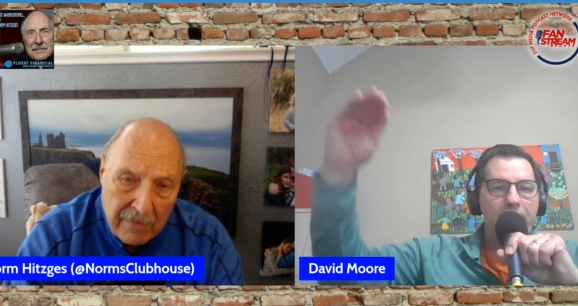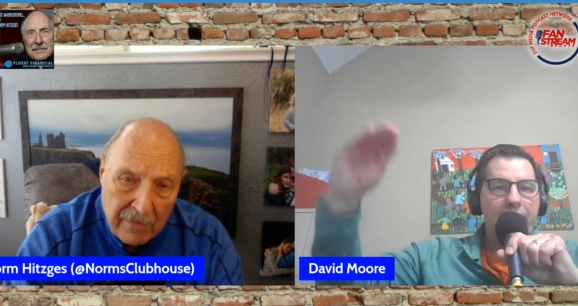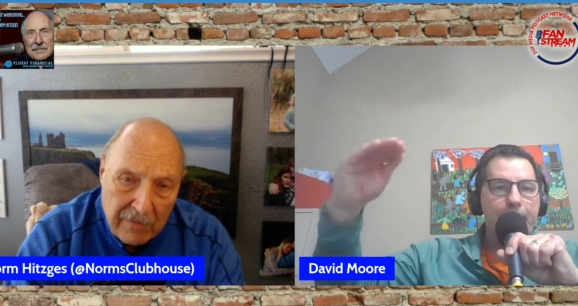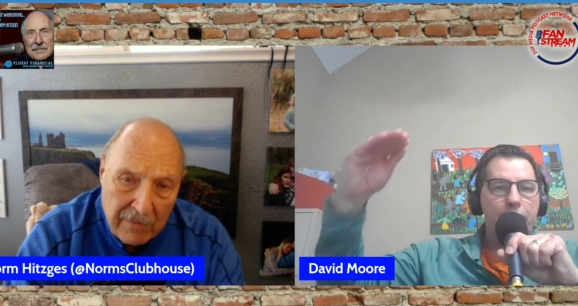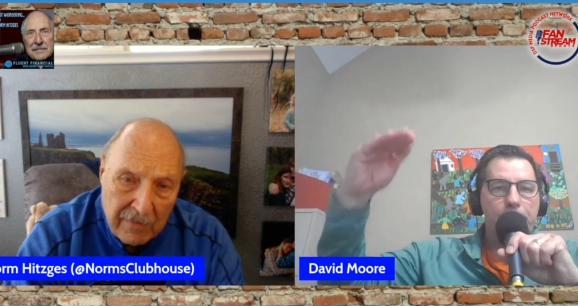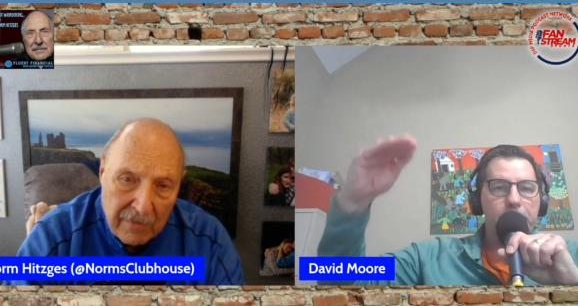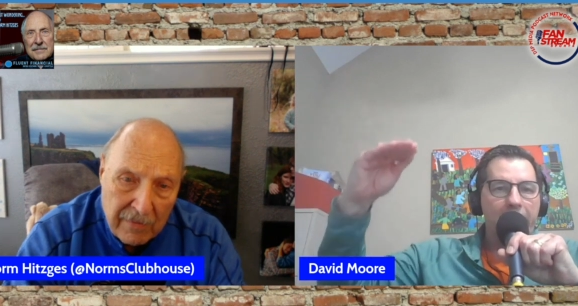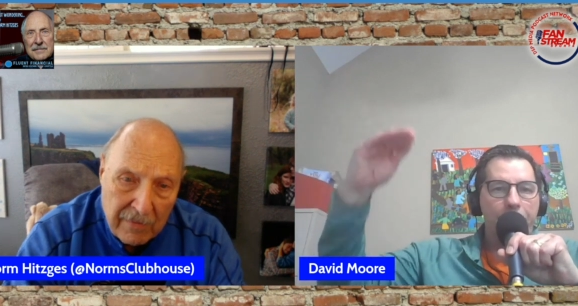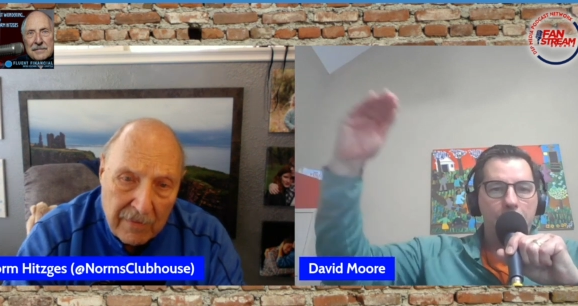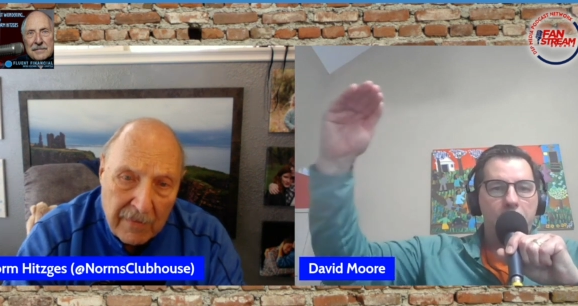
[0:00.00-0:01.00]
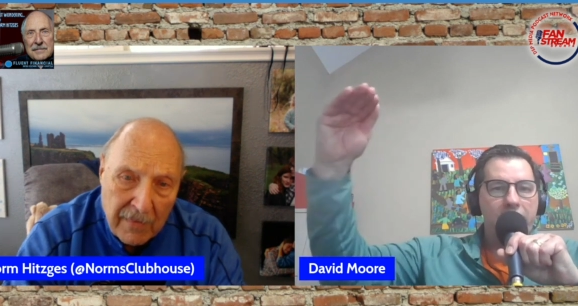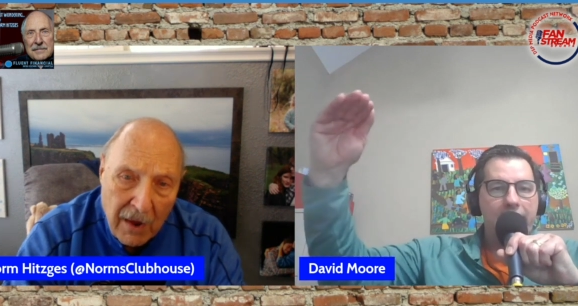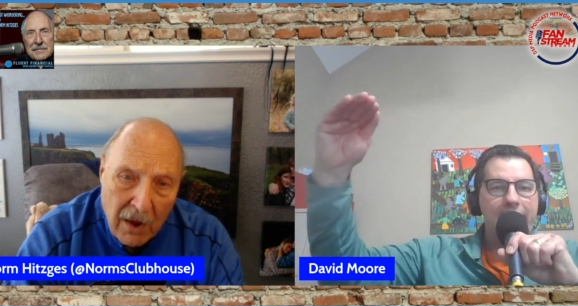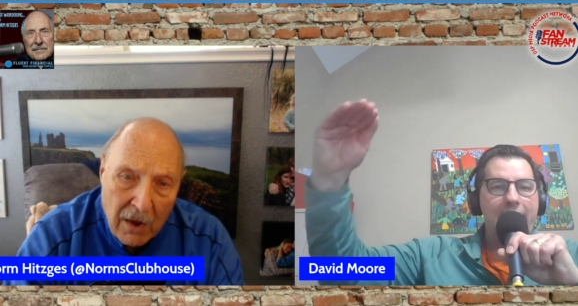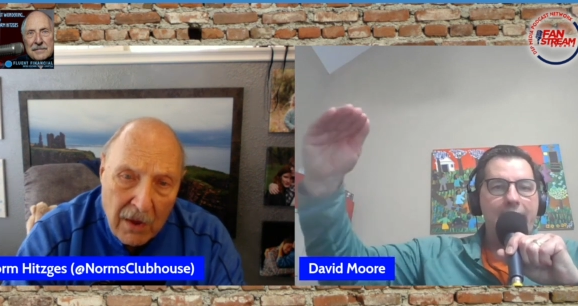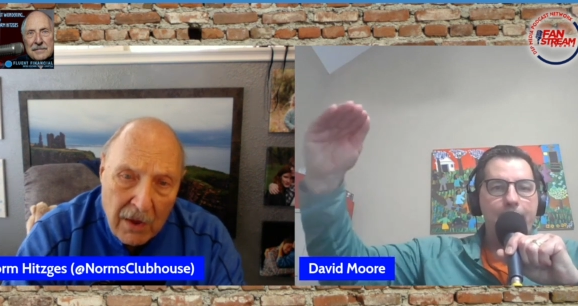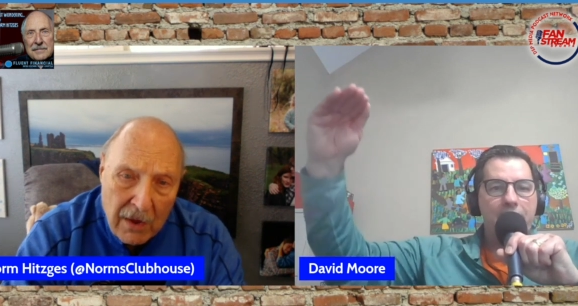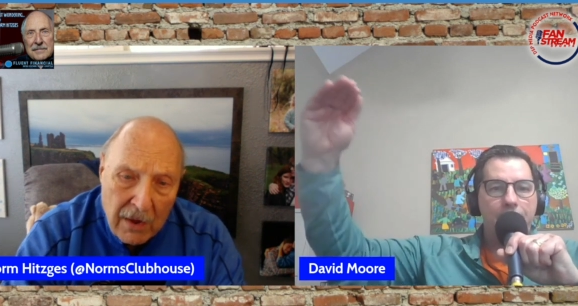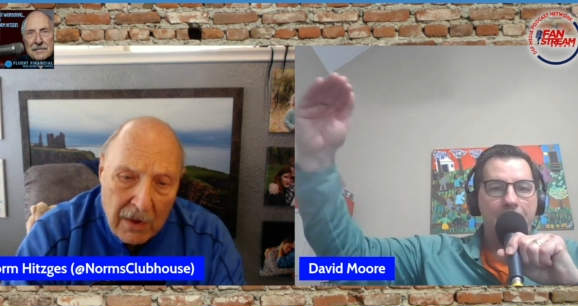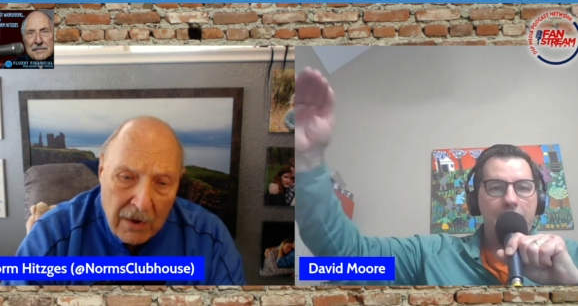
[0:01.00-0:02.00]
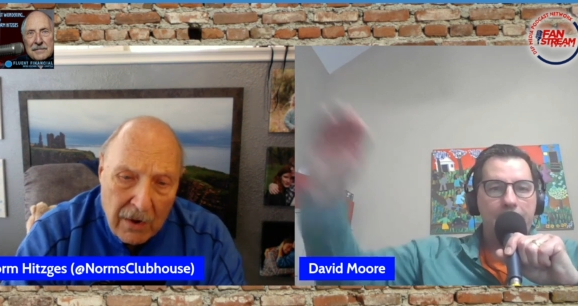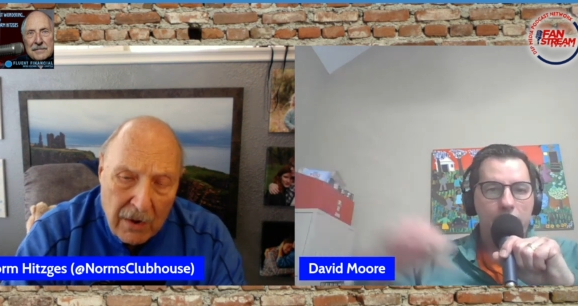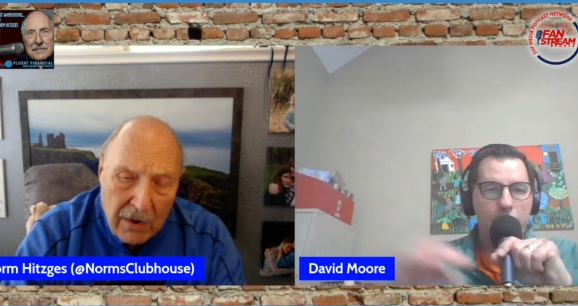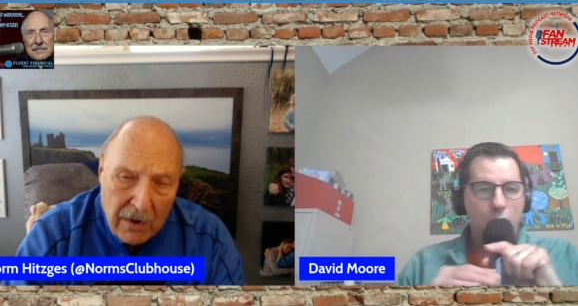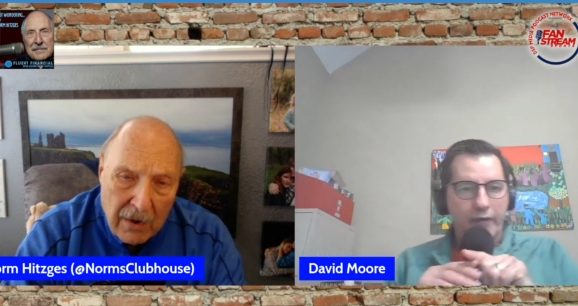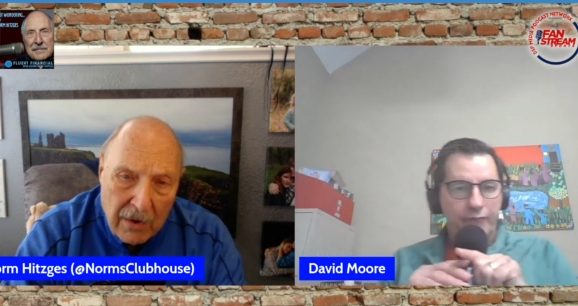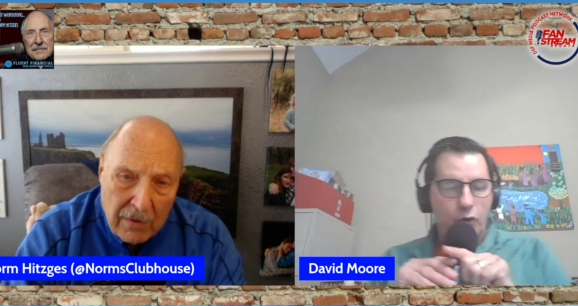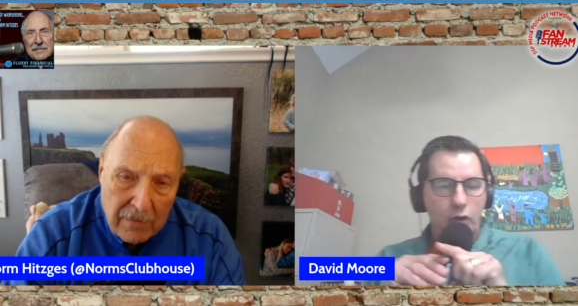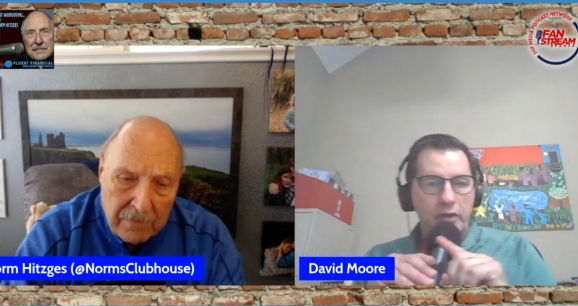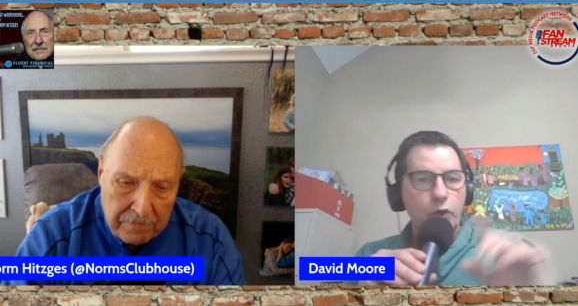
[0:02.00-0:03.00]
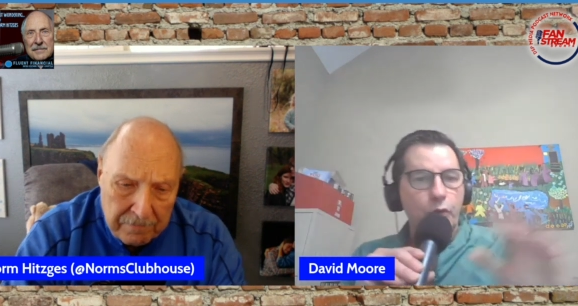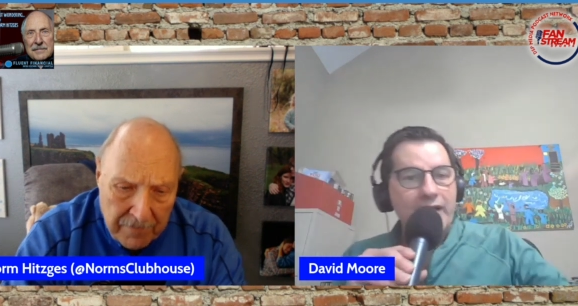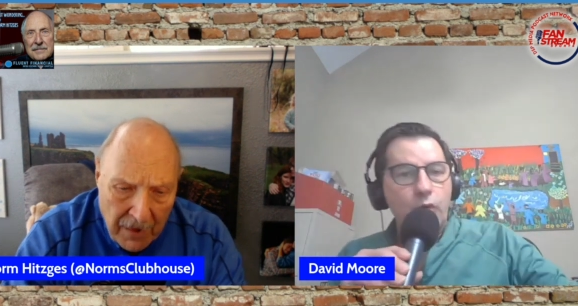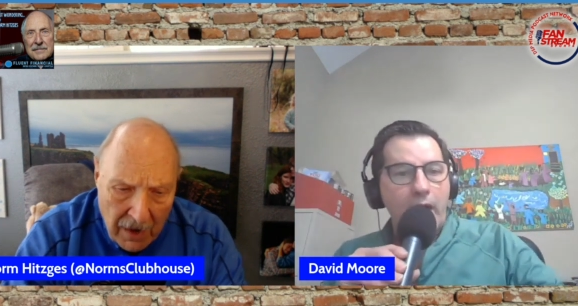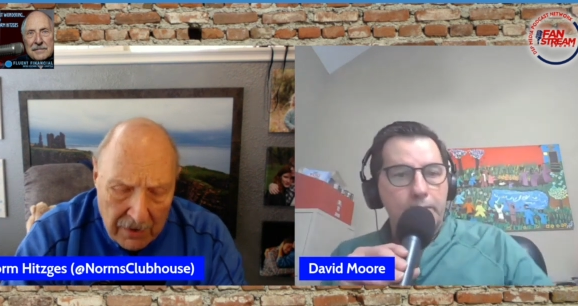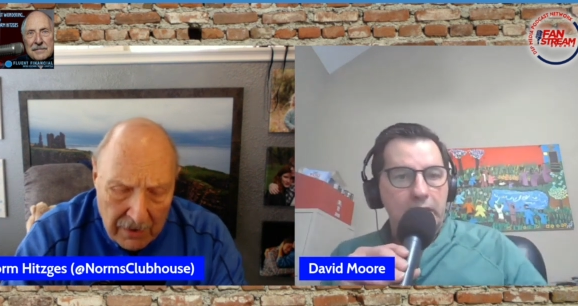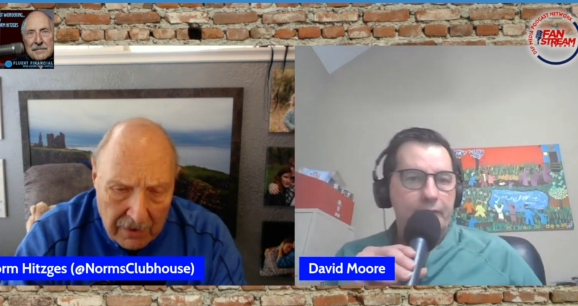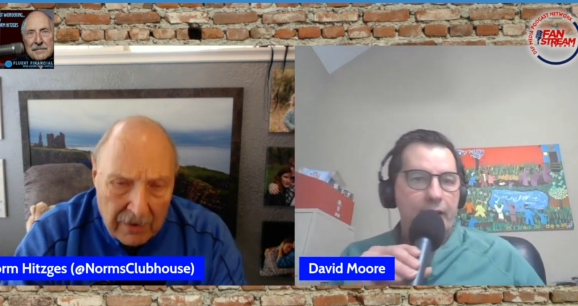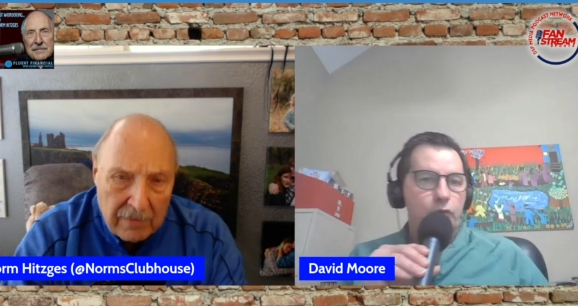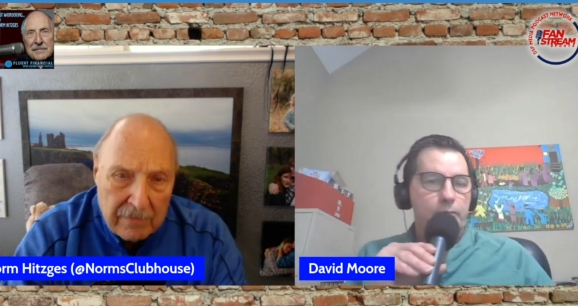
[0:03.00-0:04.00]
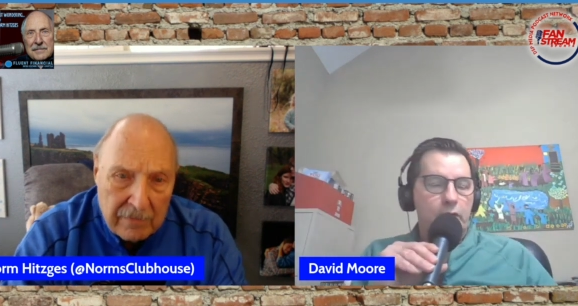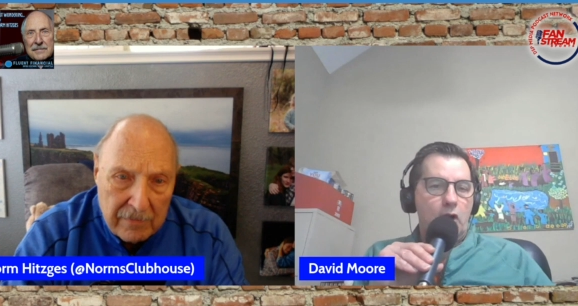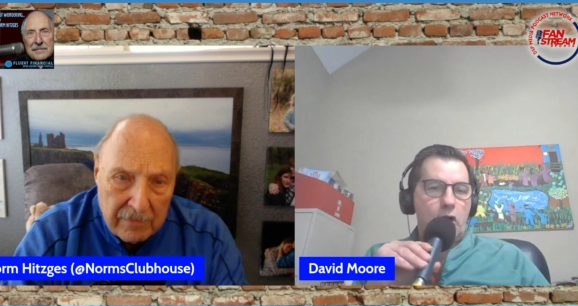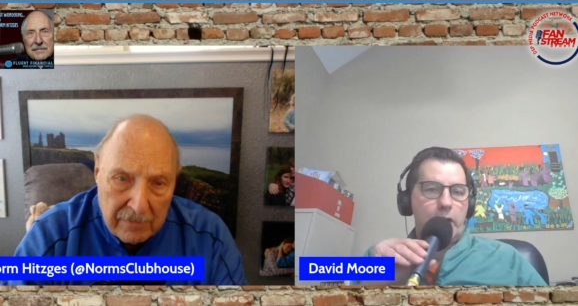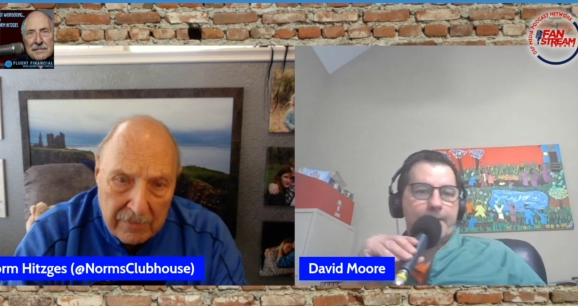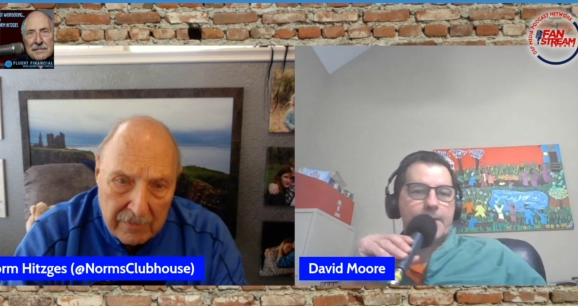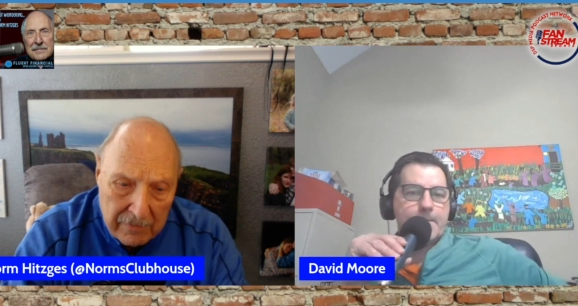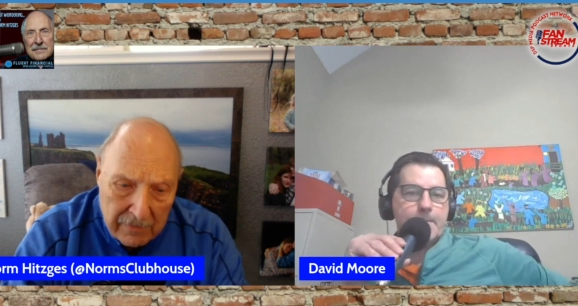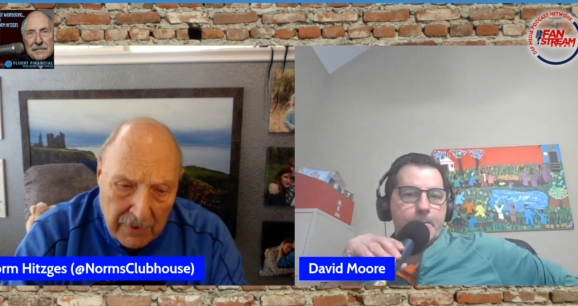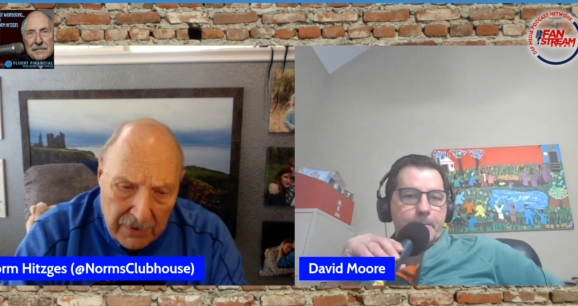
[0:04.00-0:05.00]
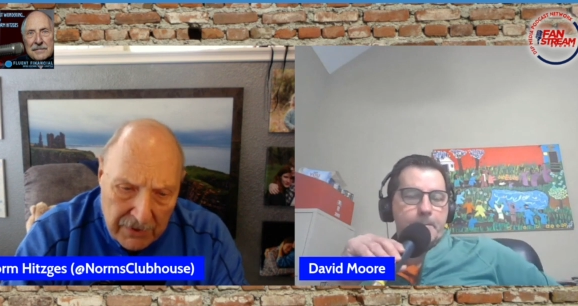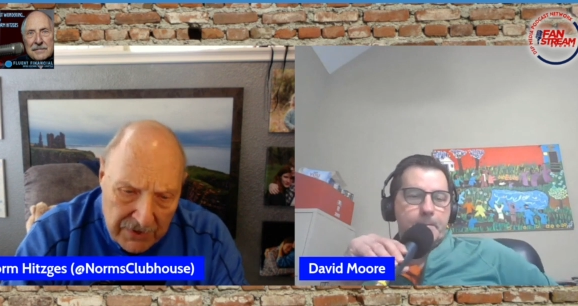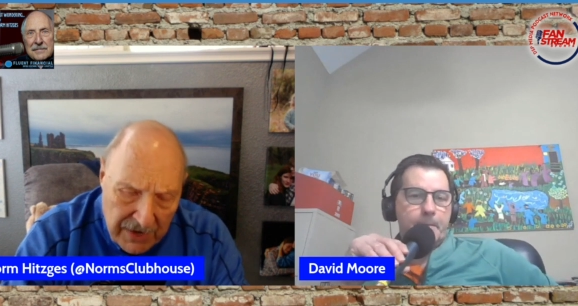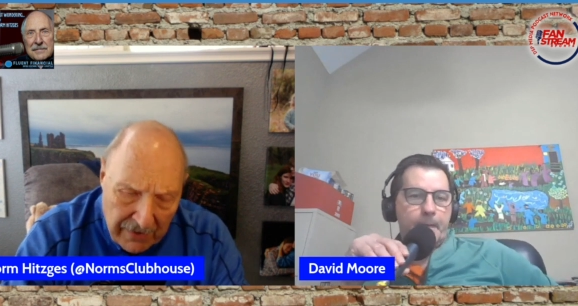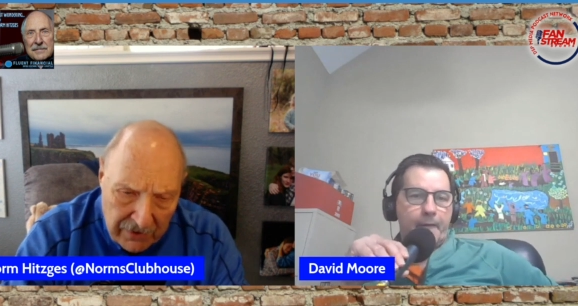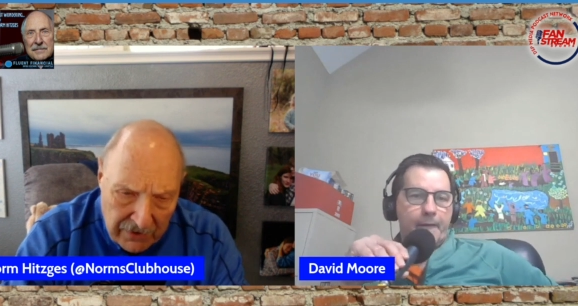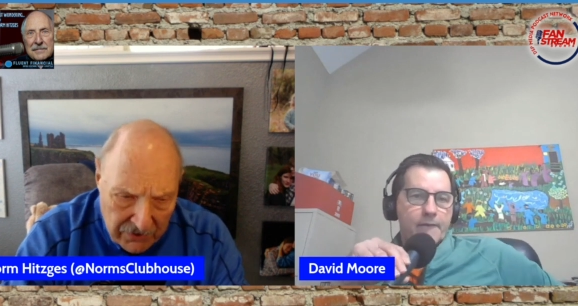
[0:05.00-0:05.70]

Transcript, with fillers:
Speaker 1: to be able to play 13 games at that level going
Speaker 2: forward. So that's why I believe they will move on. David,